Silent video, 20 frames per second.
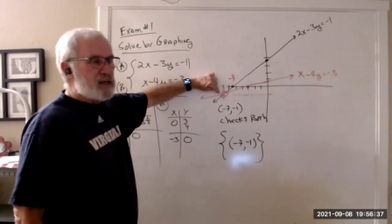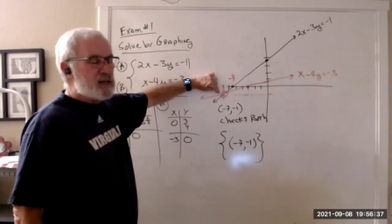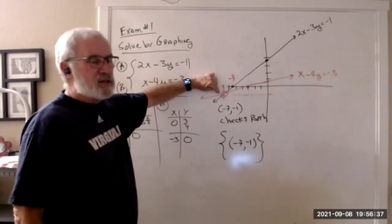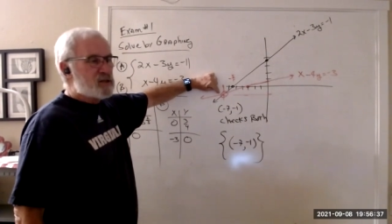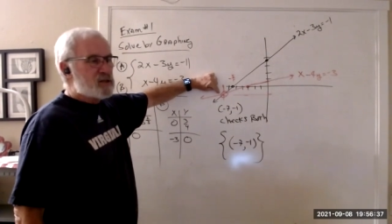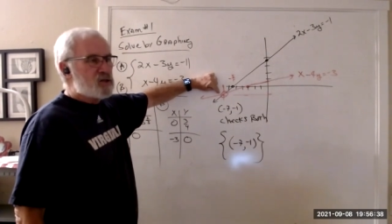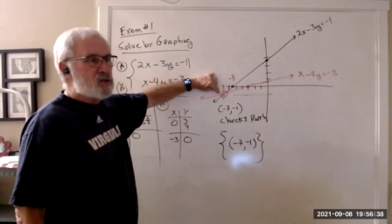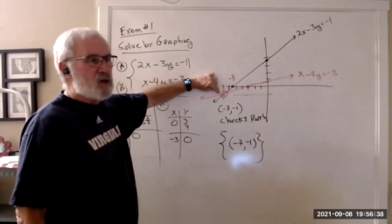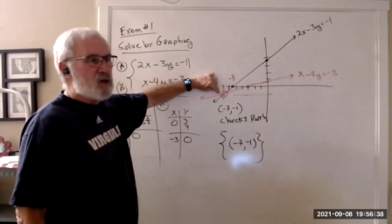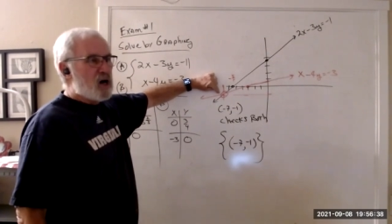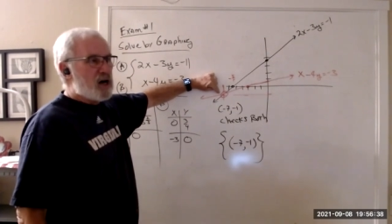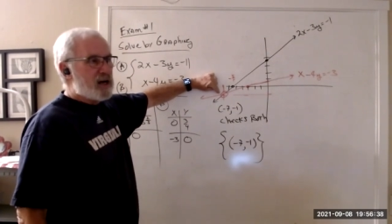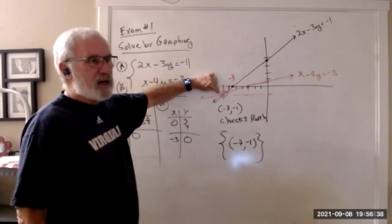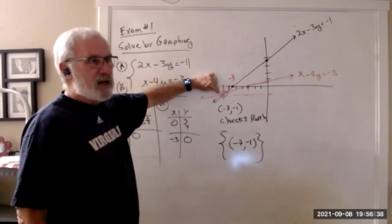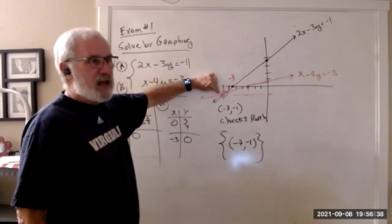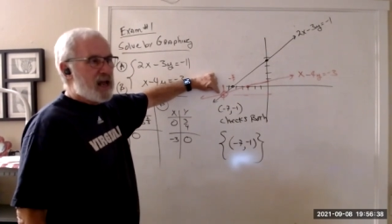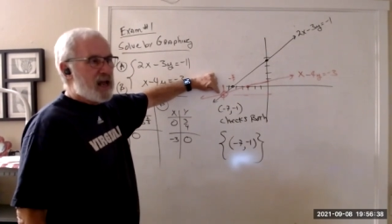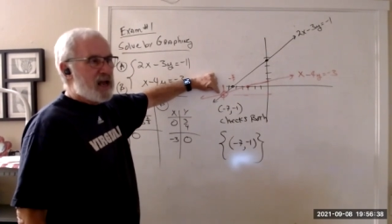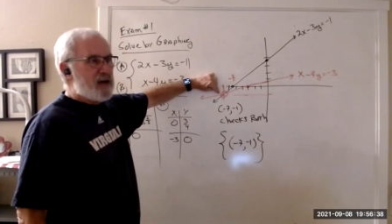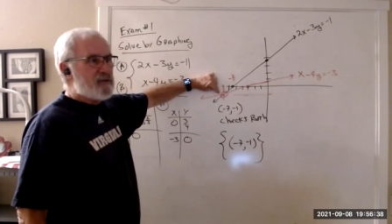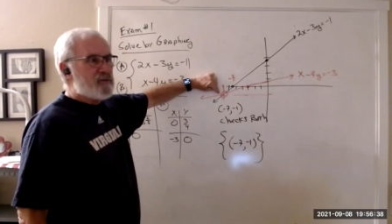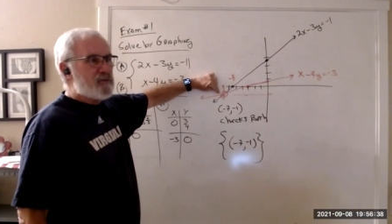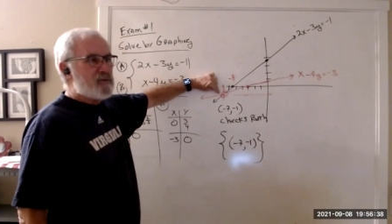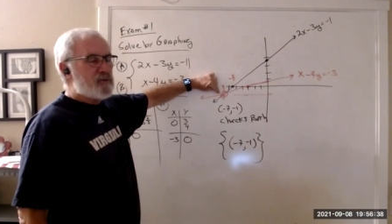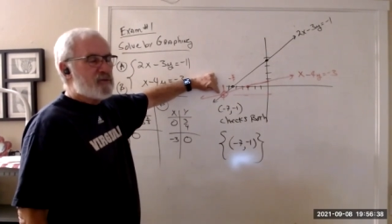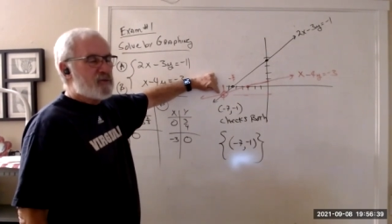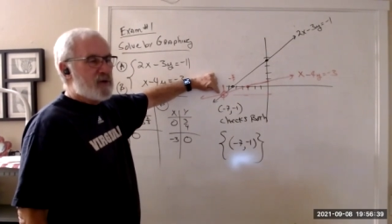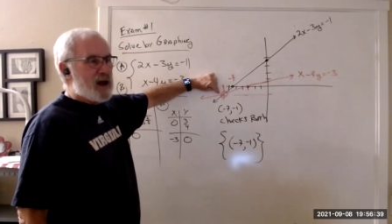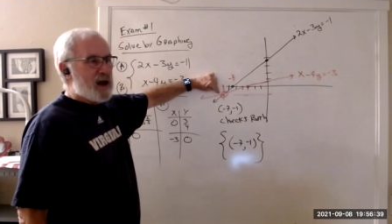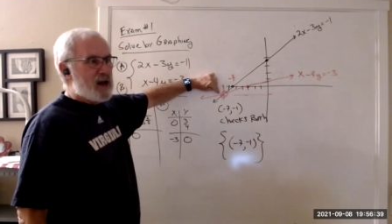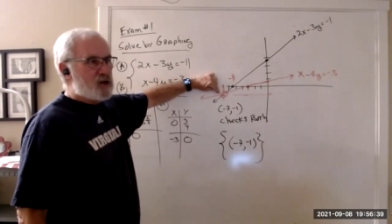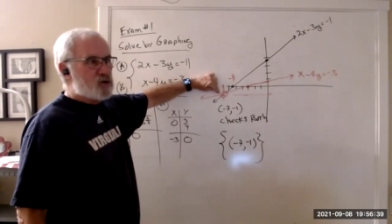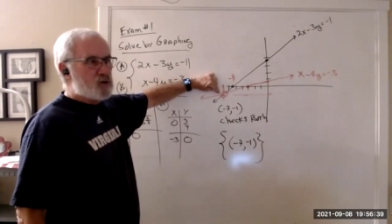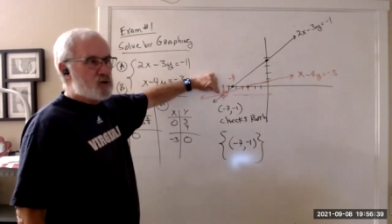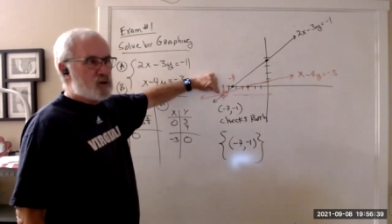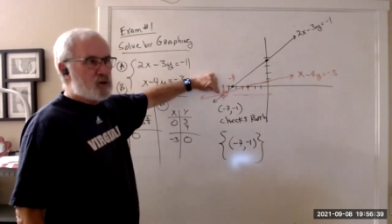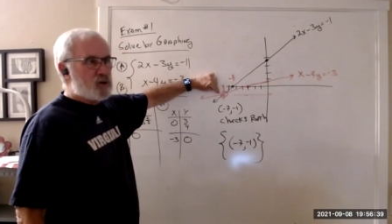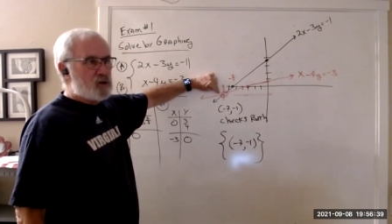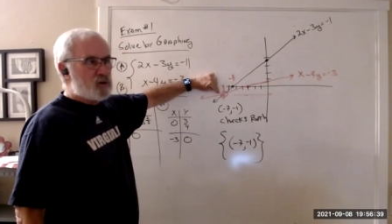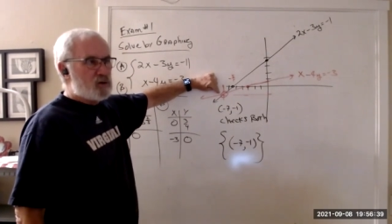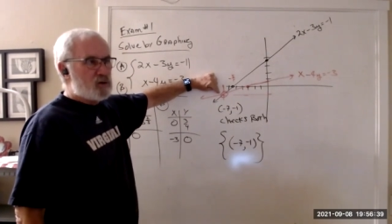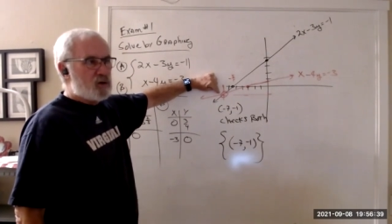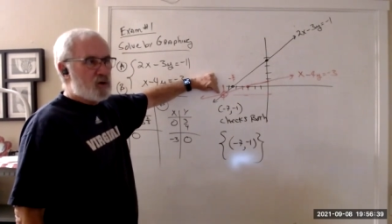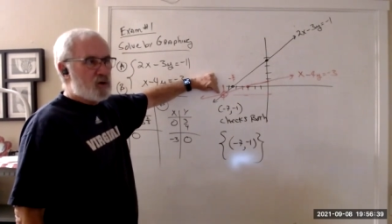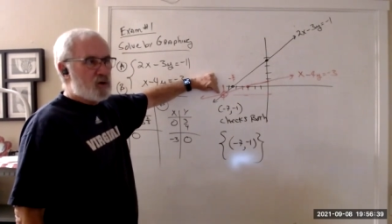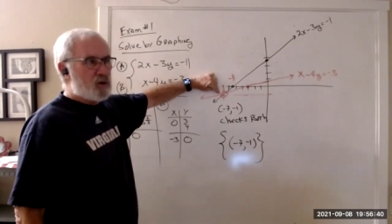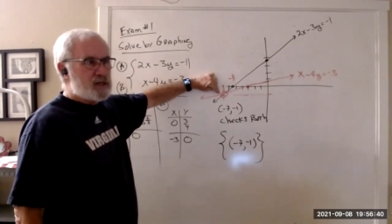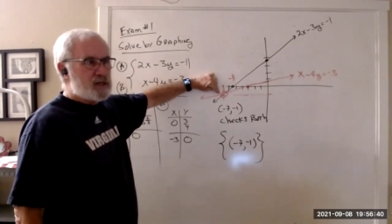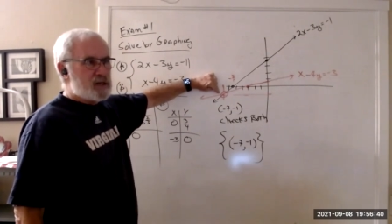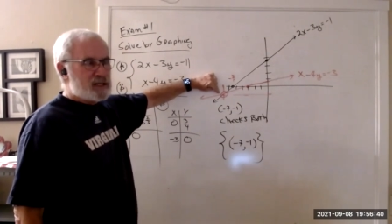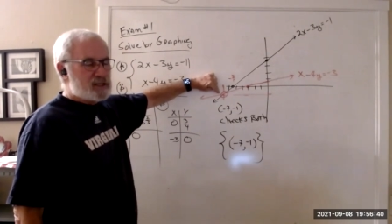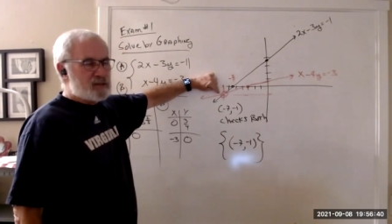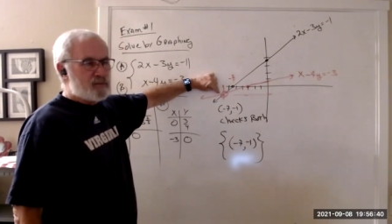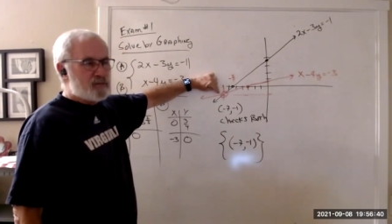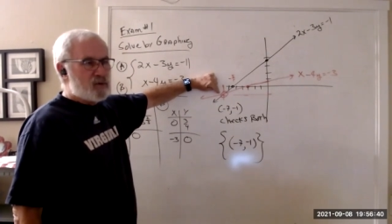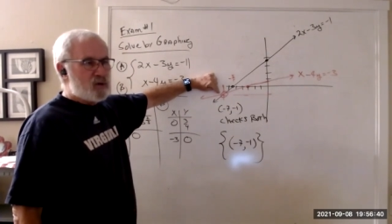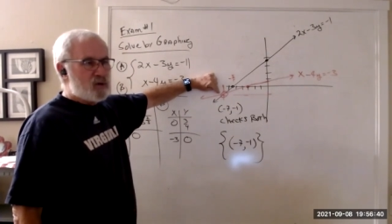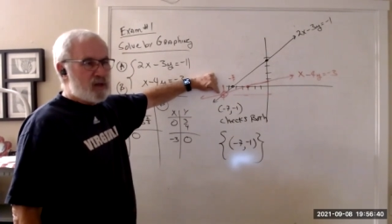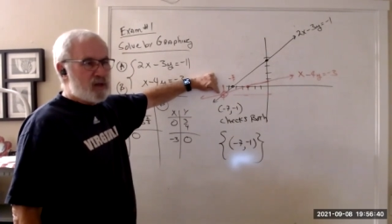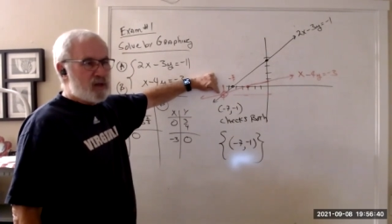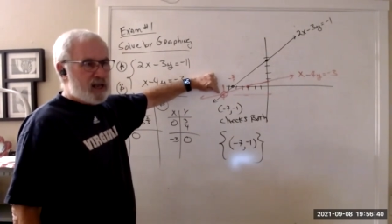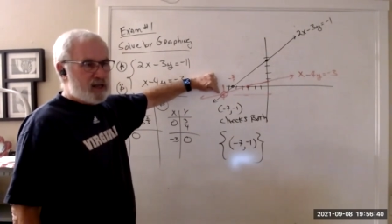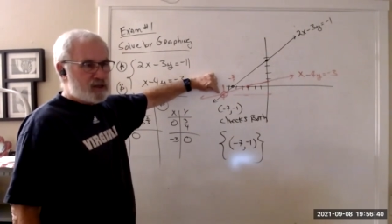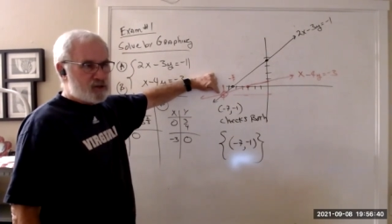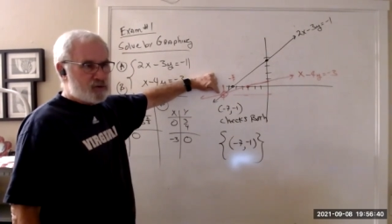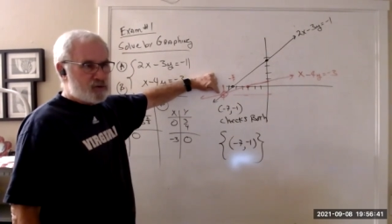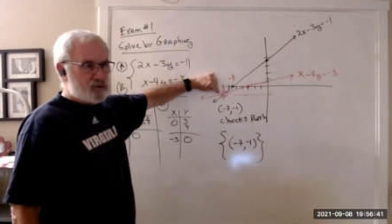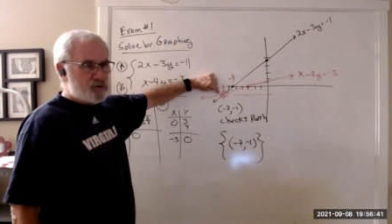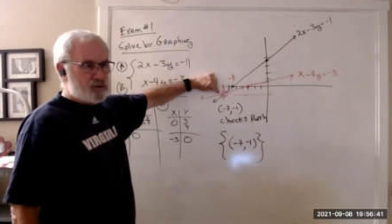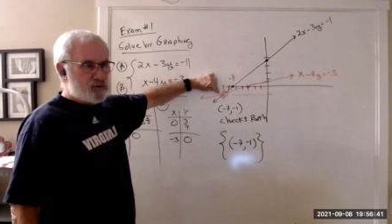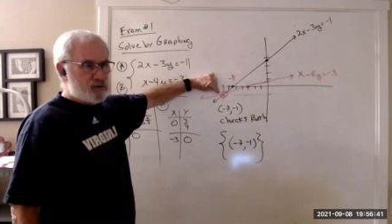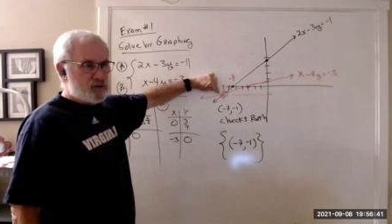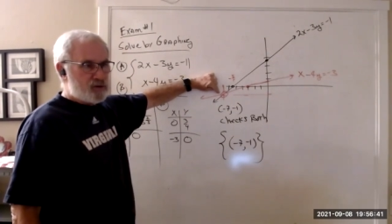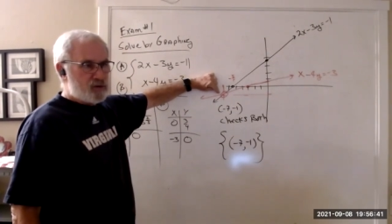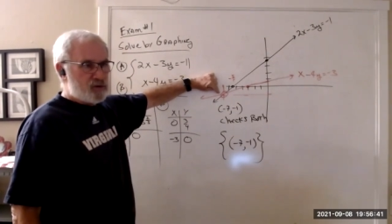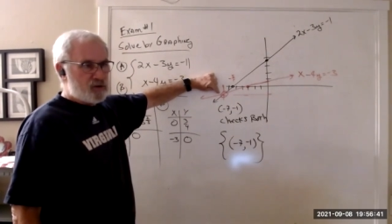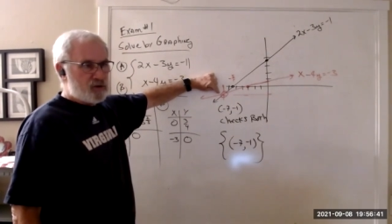does not have fractional or decimal answers.